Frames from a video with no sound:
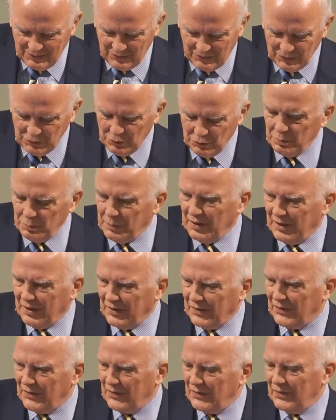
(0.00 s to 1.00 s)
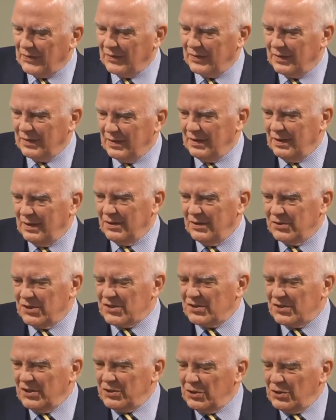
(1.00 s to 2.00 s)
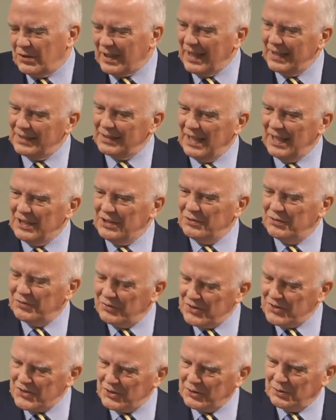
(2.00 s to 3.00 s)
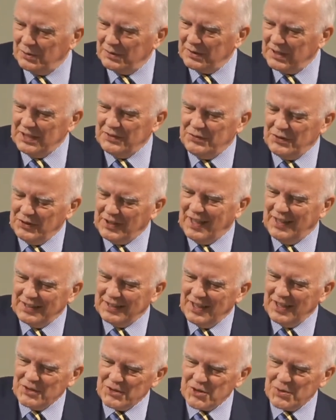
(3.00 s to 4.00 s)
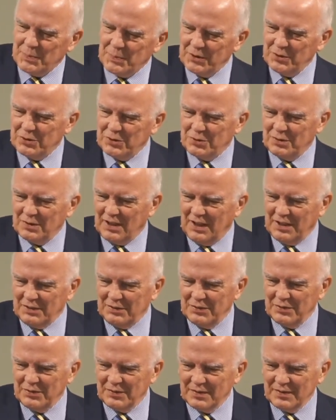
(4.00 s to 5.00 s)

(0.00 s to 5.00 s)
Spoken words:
the new birth, just like you can't hide physical life, you can't hide spiritual life.